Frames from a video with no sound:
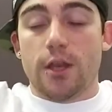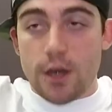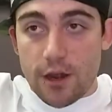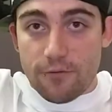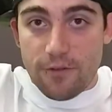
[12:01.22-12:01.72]

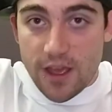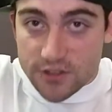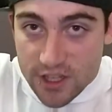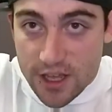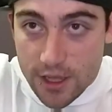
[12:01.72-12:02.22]

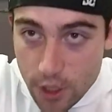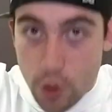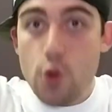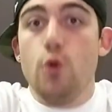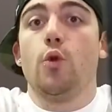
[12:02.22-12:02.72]
Nutnfancy,
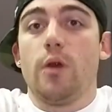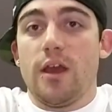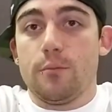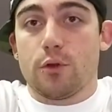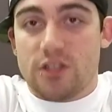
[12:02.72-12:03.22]
you
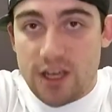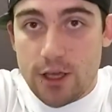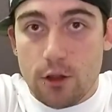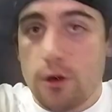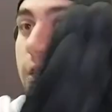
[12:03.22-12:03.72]
in
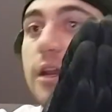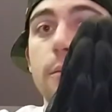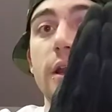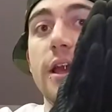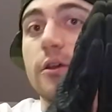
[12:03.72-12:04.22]
particular, and
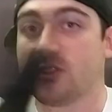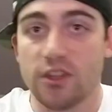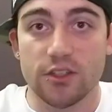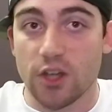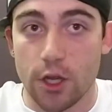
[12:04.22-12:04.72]
anybody else
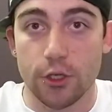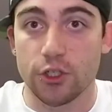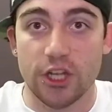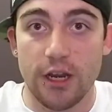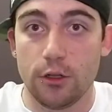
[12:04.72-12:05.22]
that's on
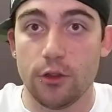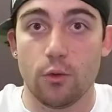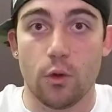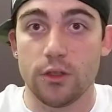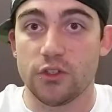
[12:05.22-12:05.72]
your channel
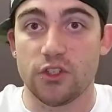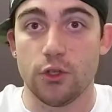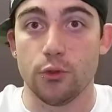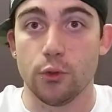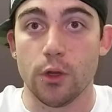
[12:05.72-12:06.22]
that wants
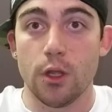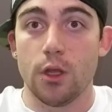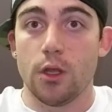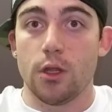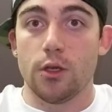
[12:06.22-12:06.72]
to
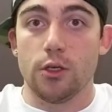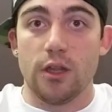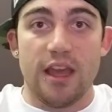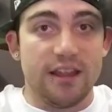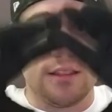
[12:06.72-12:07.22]

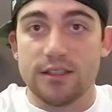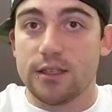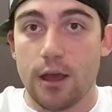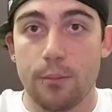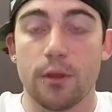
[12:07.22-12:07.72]
hit
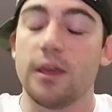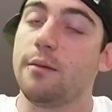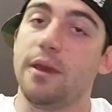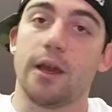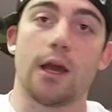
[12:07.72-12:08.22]
this up.
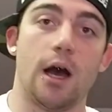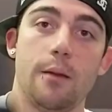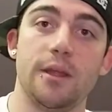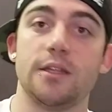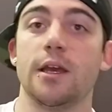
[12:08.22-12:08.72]
Give me a
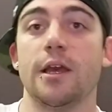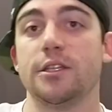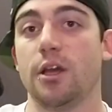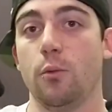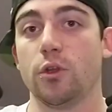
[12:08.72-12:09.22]
comment.
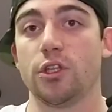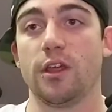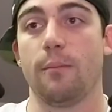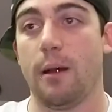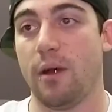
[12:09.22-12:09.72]
Tell me what you
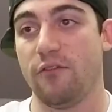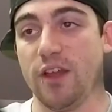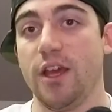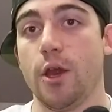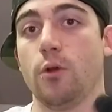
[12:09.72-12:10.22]
think about my
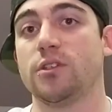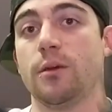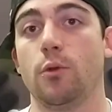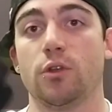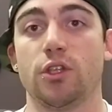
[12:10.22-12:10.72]
video.
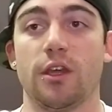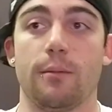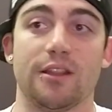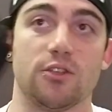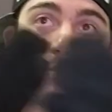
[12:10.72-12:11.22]
Tell me what you think
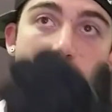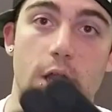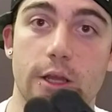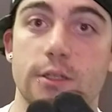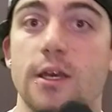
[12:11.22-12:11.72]
about this
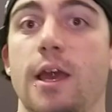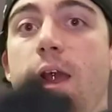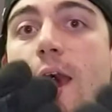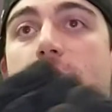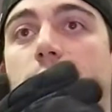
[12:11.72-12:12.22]
product.
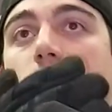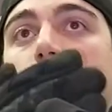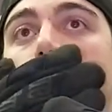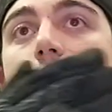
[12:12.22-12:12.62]
And